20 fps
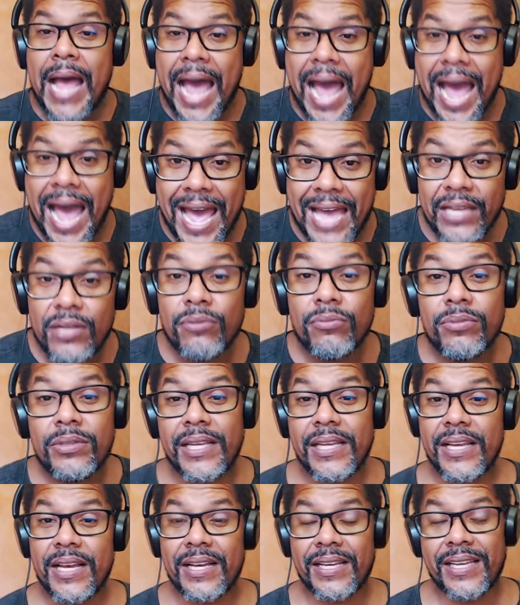I don't
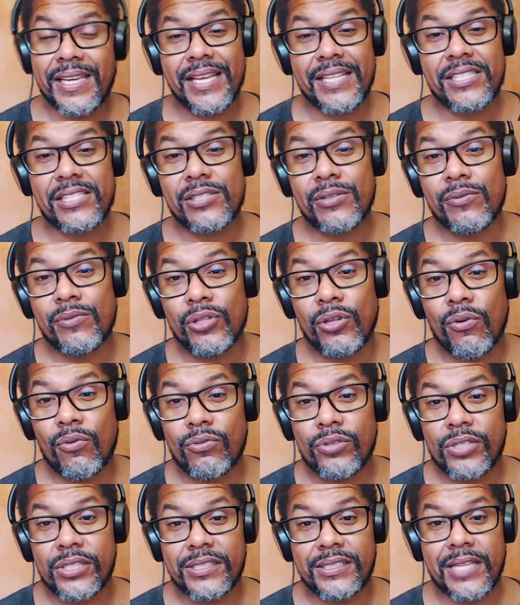think a kid is going to
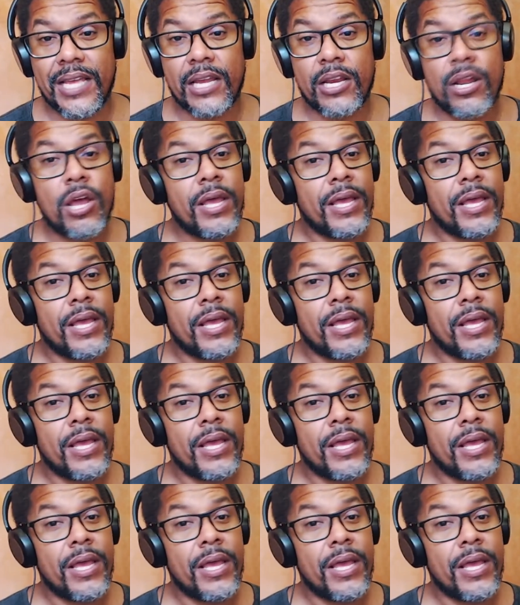understand